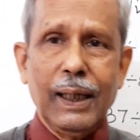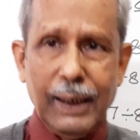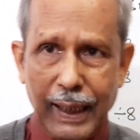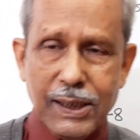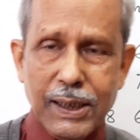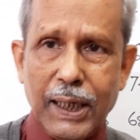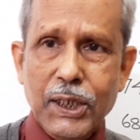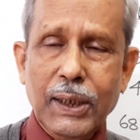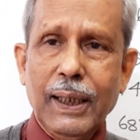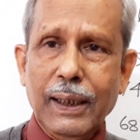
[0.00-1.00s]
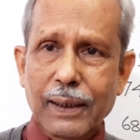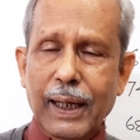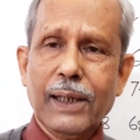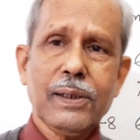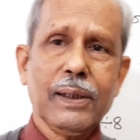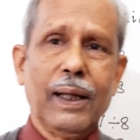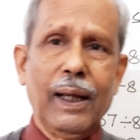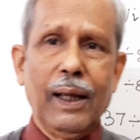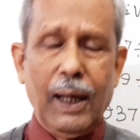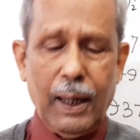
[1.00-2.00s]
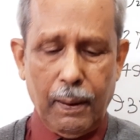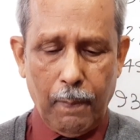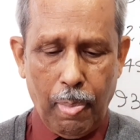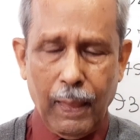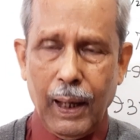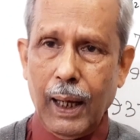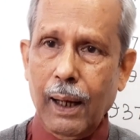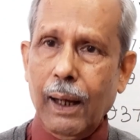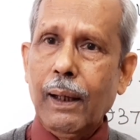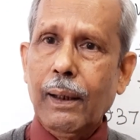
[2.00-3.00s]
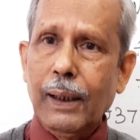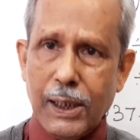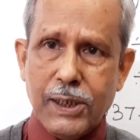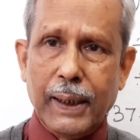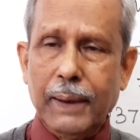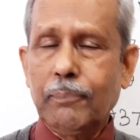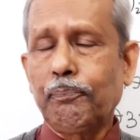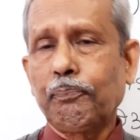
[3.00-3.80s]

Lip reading: session, in the next lesson.